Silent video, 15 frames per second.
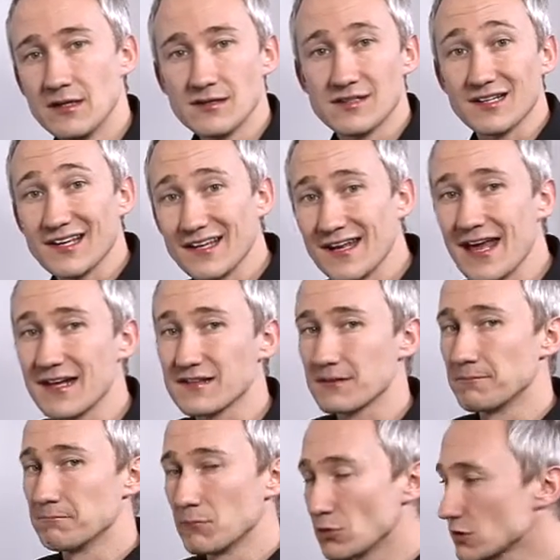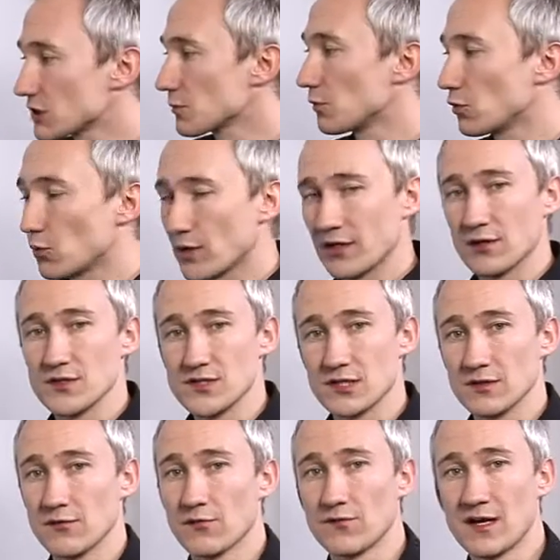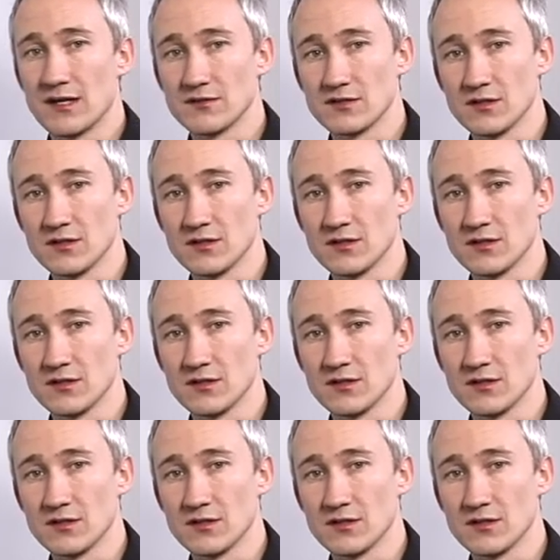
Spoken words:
to connect multiple Windows Server file